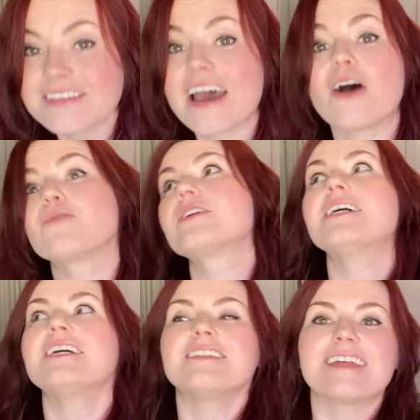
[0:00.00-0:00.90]
sound,
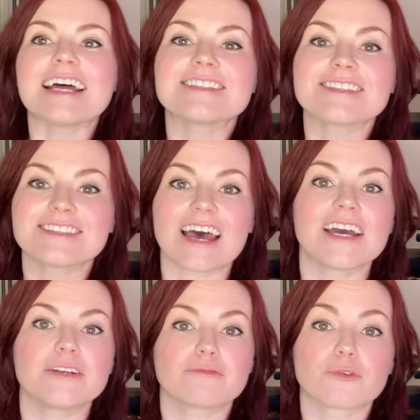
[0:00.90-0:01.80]
that's a
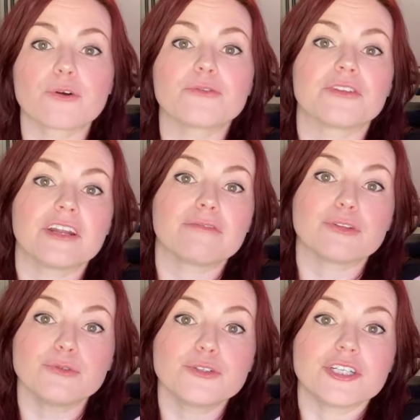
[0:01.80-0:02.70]
sign of growth and
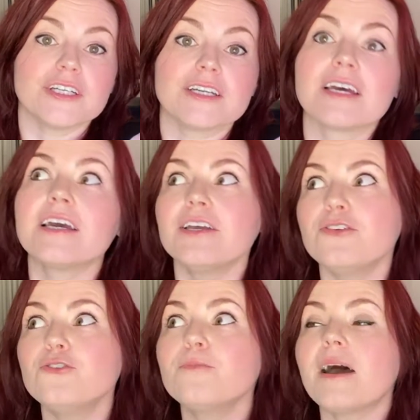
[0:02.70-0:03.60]
evolution.
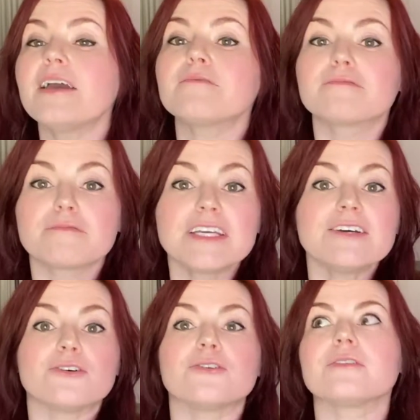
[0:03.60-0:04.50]
You might
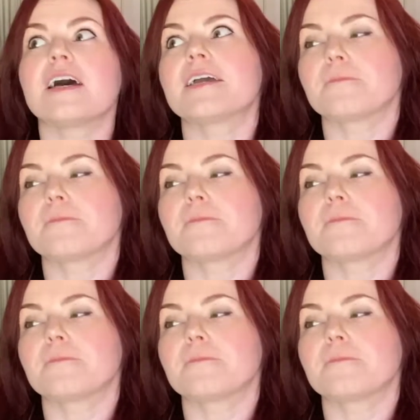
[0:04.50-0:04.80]
feel like,